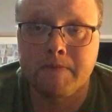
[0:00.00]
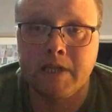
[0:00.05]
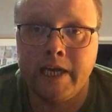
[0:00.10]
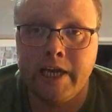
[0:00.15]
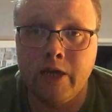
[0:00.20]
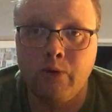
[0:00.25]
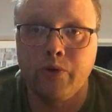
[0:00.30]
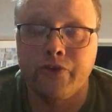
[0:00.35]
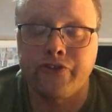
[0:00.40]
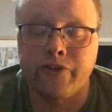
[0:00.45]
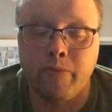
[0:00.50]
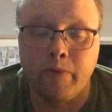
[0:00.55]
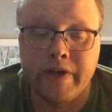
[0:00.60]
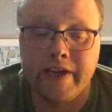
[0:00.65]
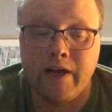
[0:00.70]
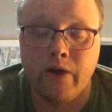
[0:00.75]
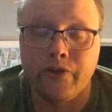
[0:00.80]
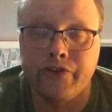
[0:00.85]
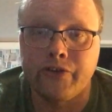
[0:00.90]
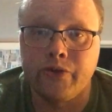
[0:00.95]
Here was
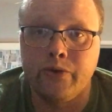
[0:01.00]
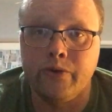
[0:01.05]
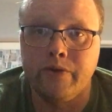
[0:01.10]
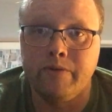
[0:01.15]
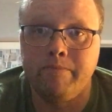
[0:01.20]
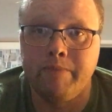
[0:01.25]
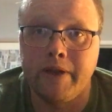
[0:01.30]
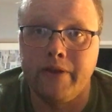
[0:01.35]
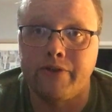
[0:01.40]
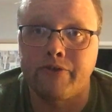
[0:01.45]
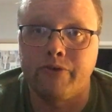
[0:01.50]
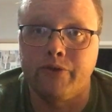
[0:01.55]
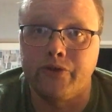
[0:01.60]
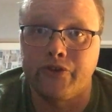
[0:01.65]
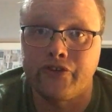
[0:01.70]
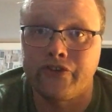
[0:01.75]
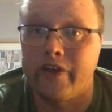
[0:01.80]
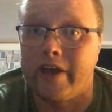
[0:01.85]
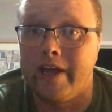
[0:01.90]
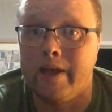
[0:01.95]
someone else who had been through
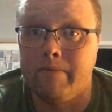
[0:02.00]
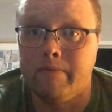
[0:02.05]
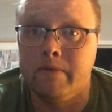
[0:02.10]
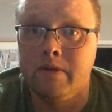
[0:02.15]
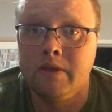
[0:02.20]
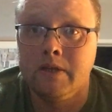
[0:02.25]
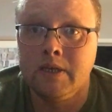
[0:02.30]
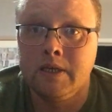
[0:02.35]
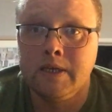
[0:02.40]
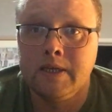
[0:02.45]
the same